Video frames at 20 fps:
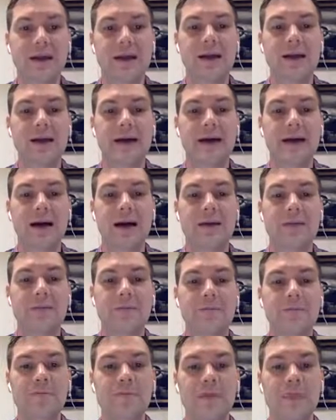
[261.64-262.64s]

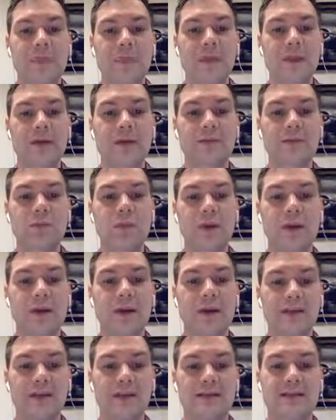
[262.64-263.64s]
of where
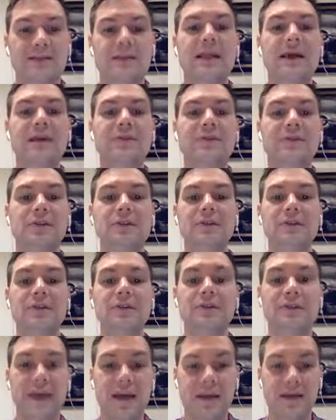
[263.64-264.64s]
it's leveled
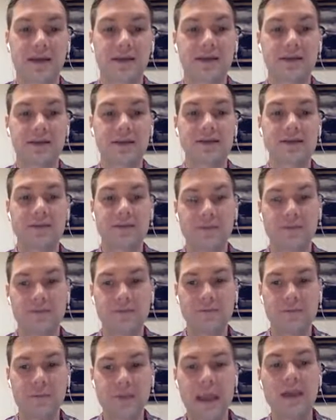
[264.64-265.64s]
text
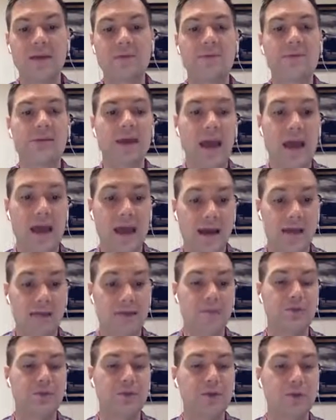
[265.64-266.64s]
aimed
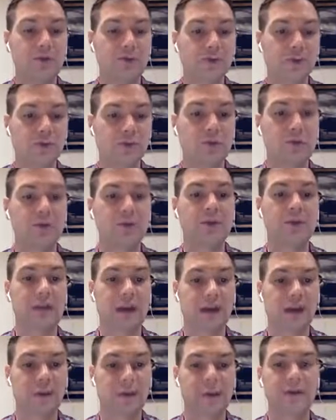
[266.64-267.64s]
at middle school and
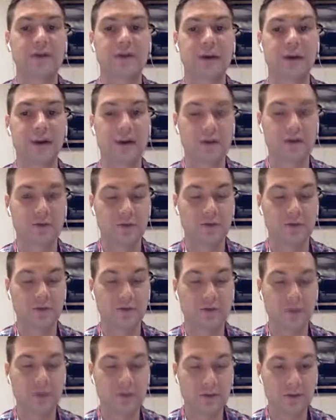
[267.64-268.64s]
elementary and high school
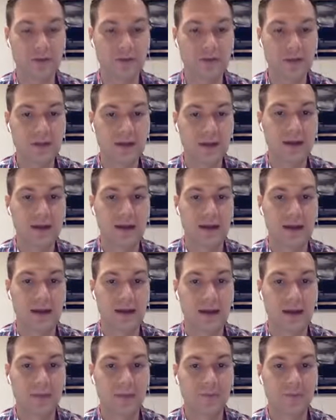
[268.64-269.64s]
students.
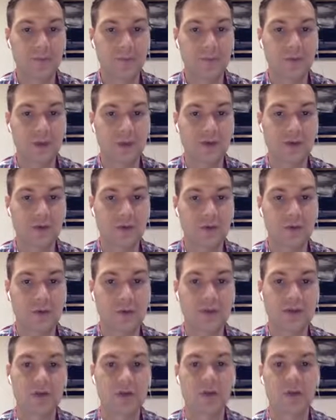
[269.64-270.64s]
And so we're
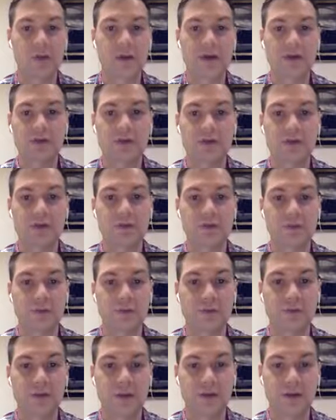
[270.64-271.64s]
just going to go ahead and choose this
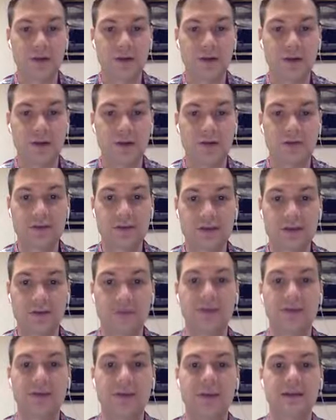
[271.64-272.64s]
one right here. You can select
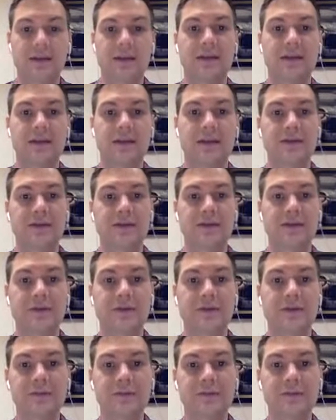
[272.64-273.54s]
different Lexile levels.